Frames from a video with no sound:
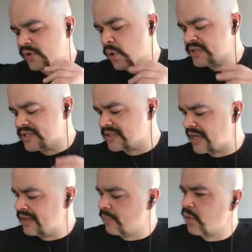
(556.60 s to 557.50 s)
courseness.
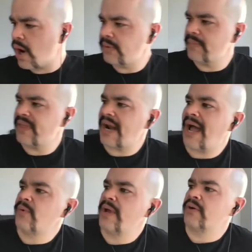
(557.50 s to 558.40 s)
And the problem that I
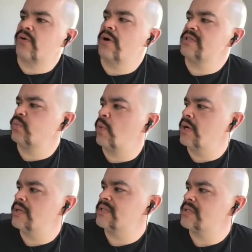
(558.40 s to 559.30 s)
ran across
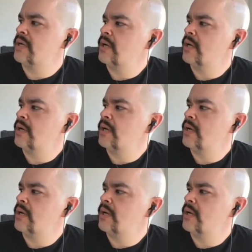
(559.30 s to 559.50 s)
was,